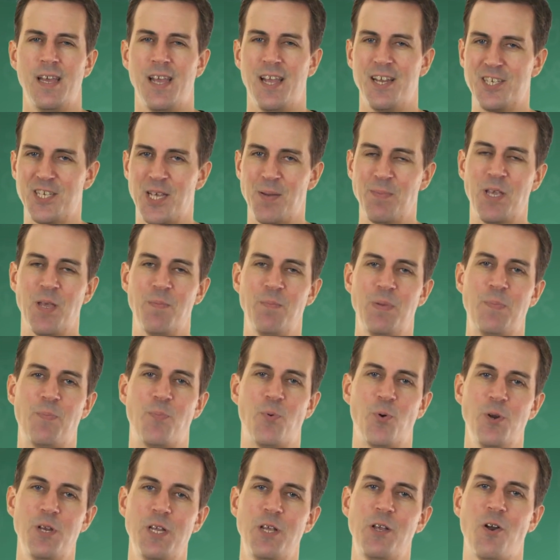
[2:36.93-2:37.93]
and some can be
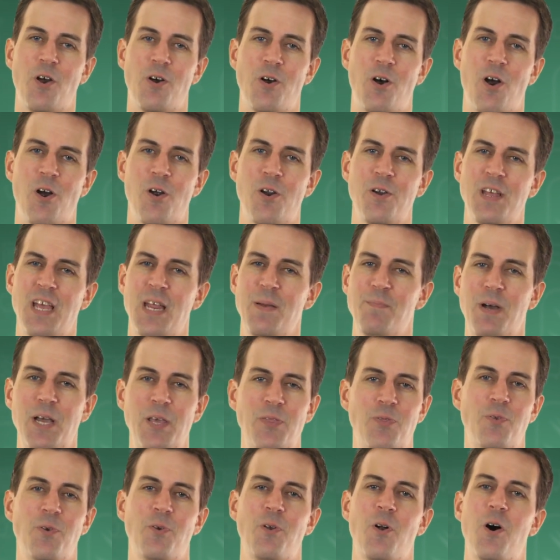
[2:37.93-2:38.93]
pretty hard and
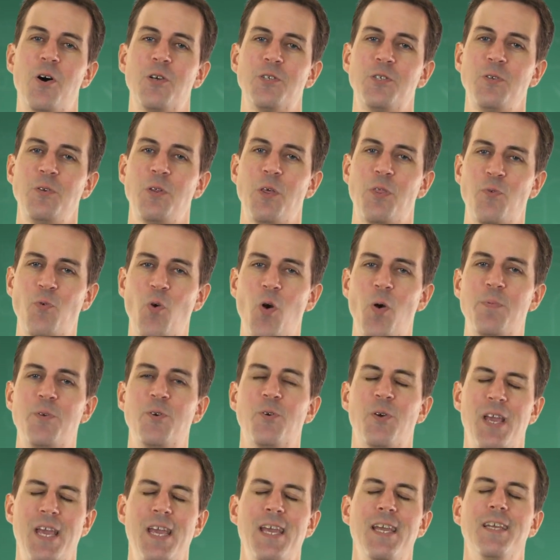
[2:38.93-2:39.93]
might cause you to throw up
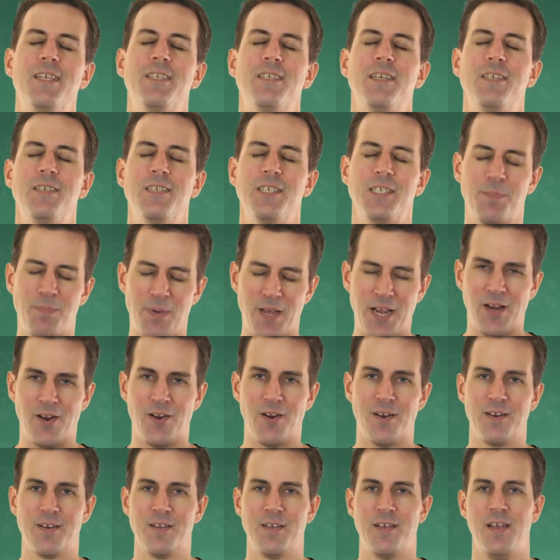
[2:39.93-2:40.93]
your hands in
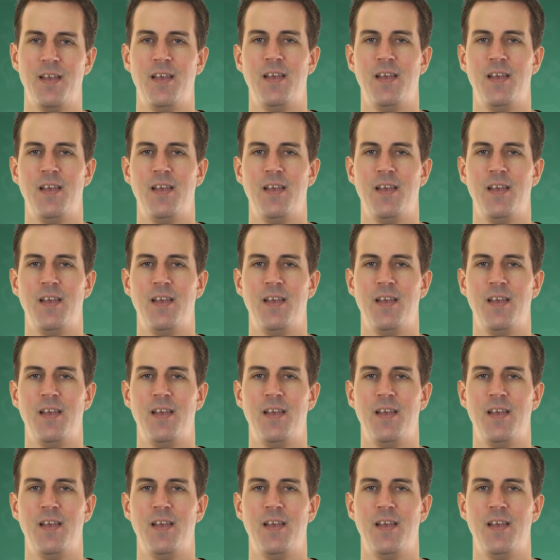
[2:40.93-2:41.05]
despair.